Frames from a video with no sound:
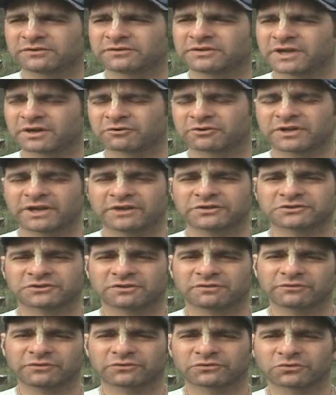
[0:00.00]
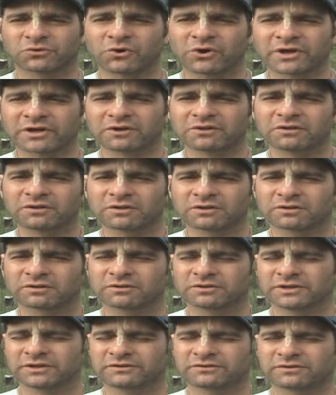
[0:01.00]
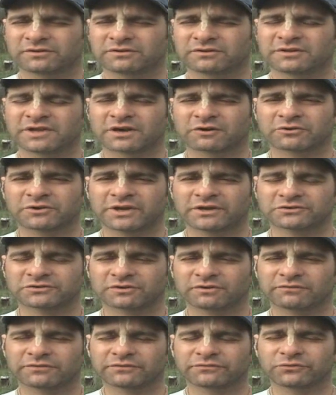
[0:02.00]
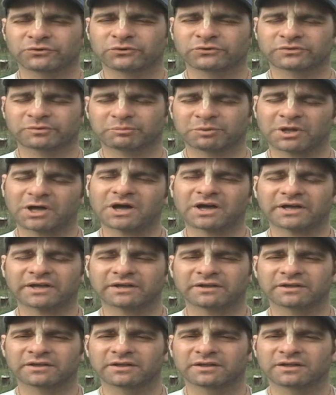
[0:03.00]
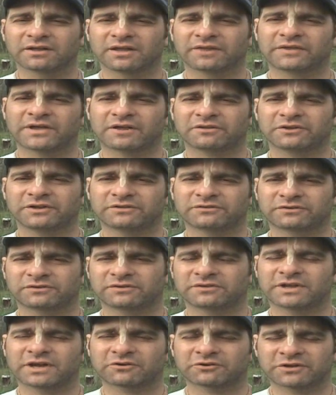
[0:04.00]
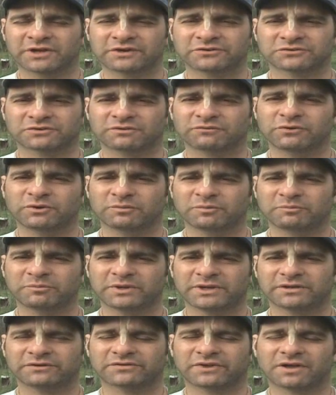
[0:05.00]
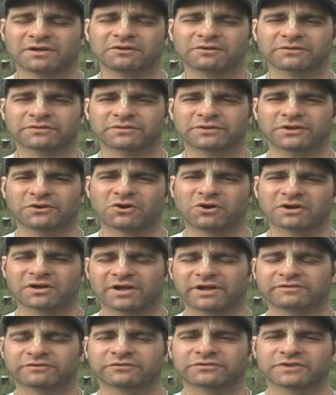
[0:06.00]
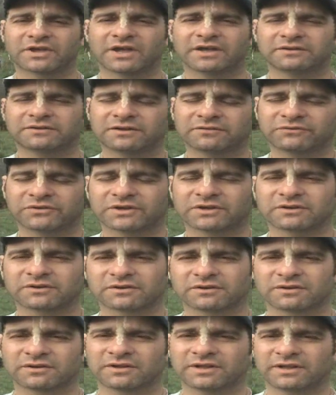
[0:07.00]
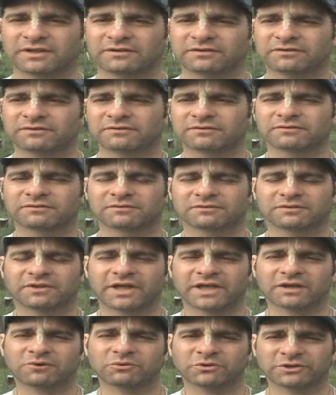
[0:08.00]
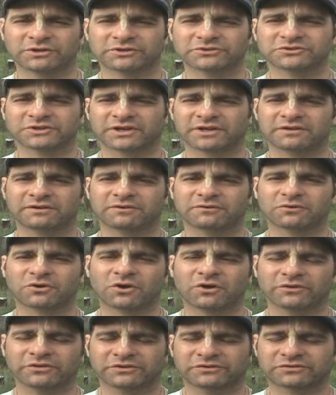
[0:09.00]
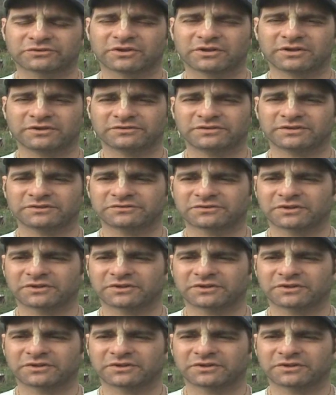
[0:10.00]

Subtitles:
the degradation of the soil leads to the degradation of the food supply, and that leads to the degradation of human beings' health in all kinds of scientific and language and all these studies